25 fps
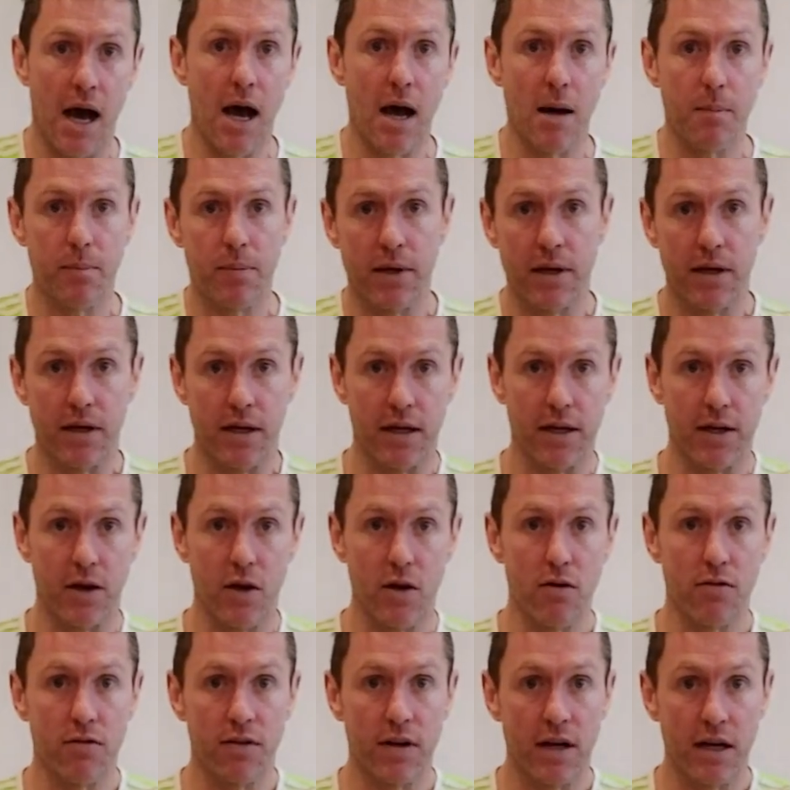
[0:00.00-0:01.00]
up and
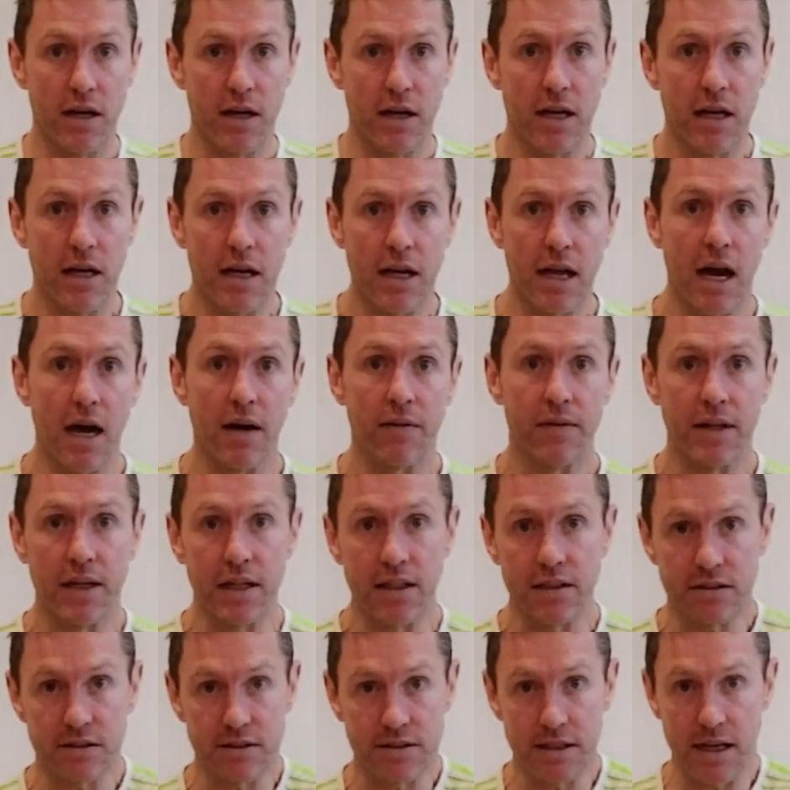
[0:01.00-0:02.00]
over, and then
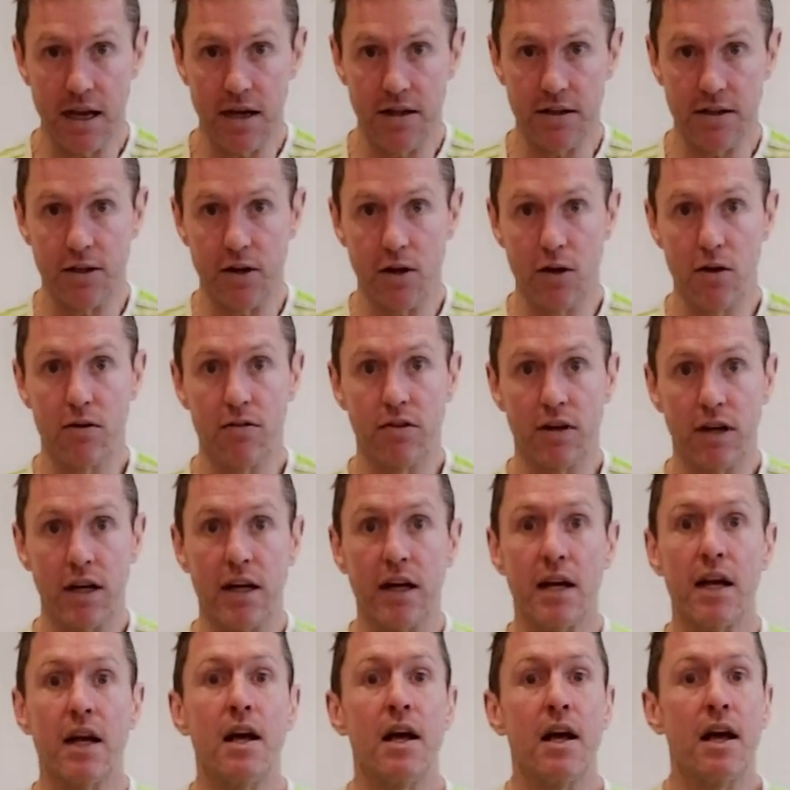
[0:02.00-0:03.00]
it's down and
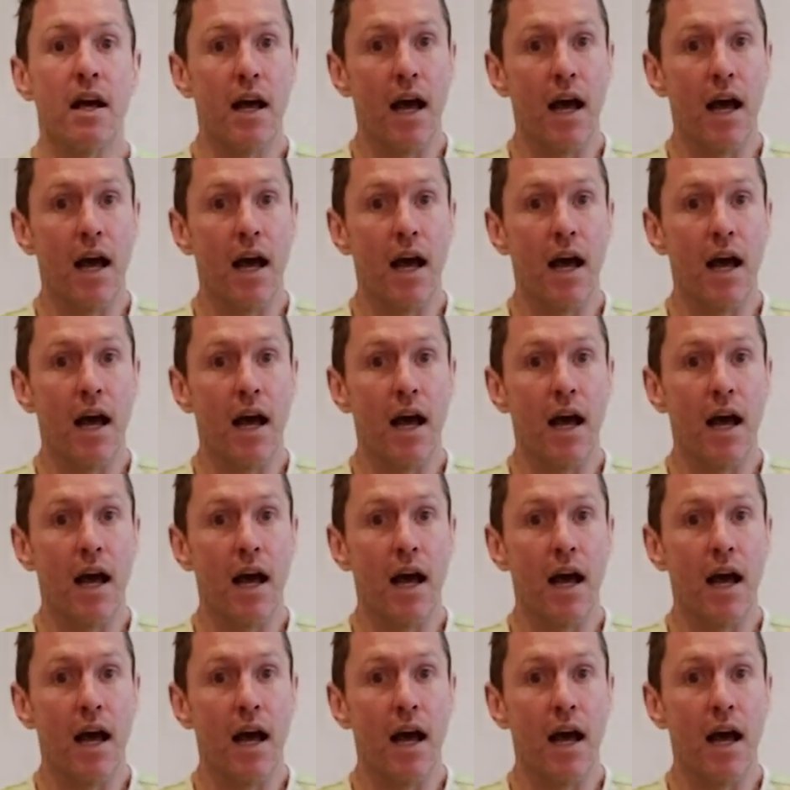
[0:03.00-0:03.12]
over.